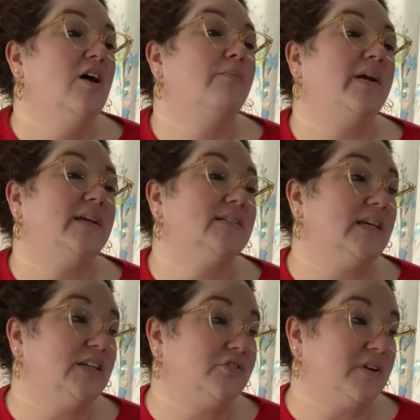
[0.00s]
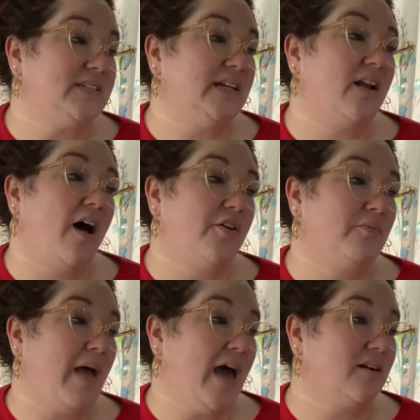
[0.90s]
But his interest in other
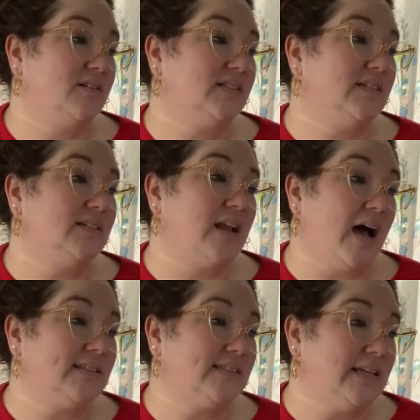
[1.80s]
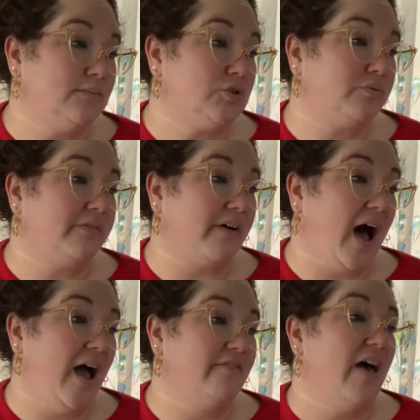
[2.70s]
matters did not seem to
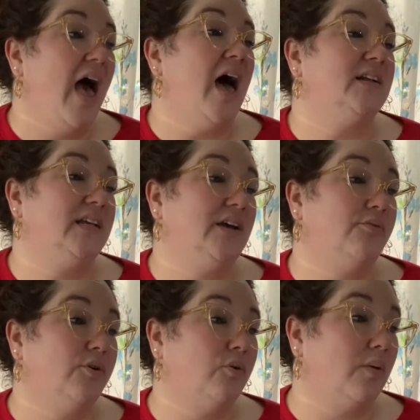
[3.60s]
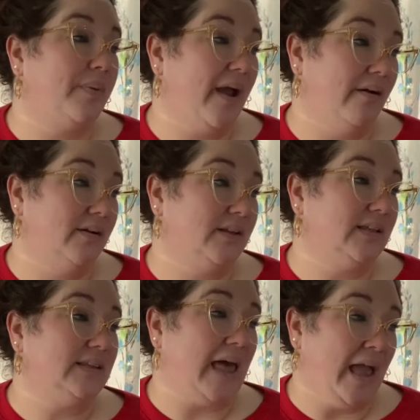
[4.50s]
revive, and he grew apparently
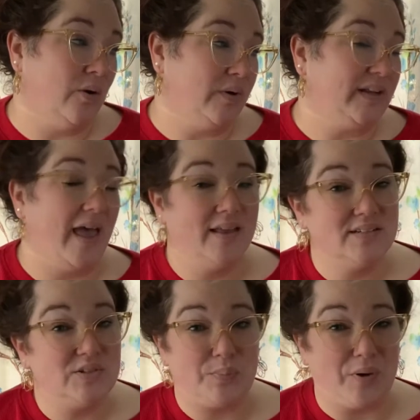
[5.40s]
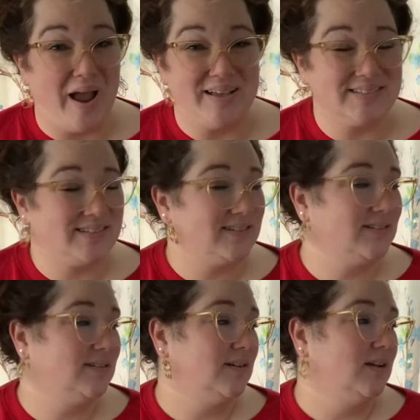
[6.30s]
languid and depressed.
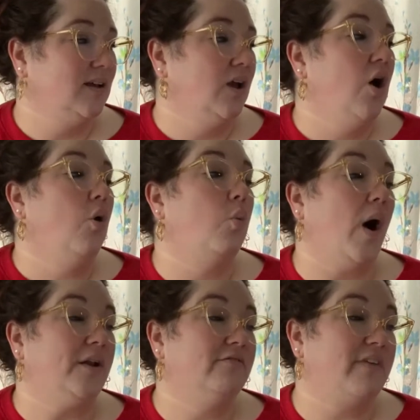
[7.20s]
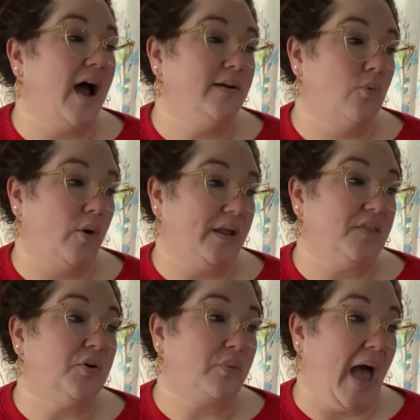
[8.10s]
One fine morning,
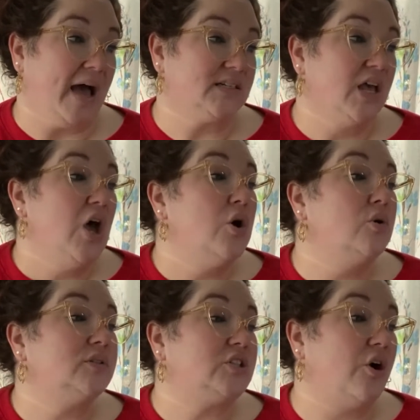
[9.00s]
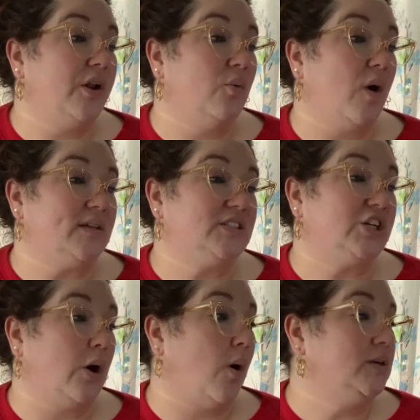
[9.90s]
the rat, whose turn it was to
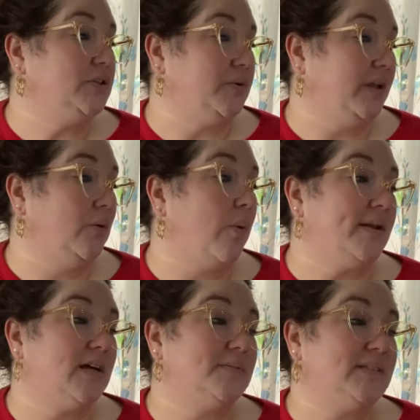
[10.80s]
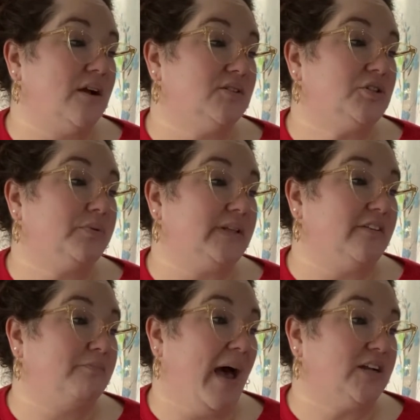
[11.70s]
go on duty, went upstairs to
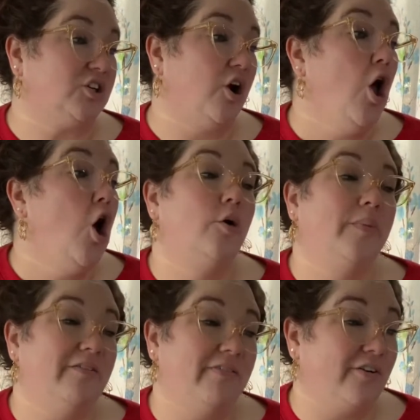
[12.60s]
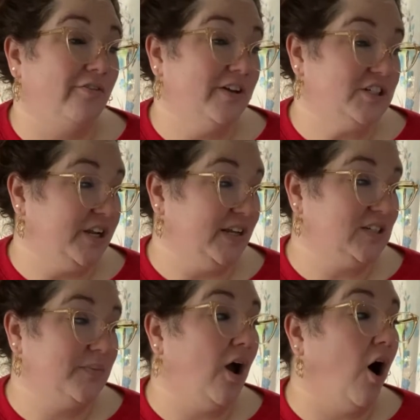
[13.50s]
relieve Badger, whom he found fidgeting
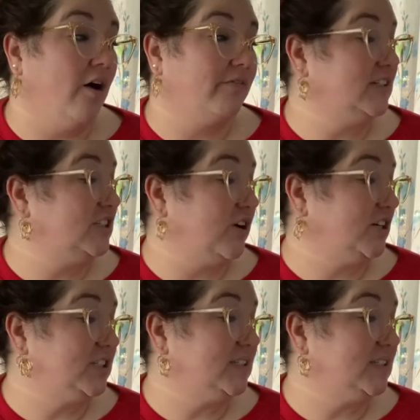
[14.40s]
to be off and stretch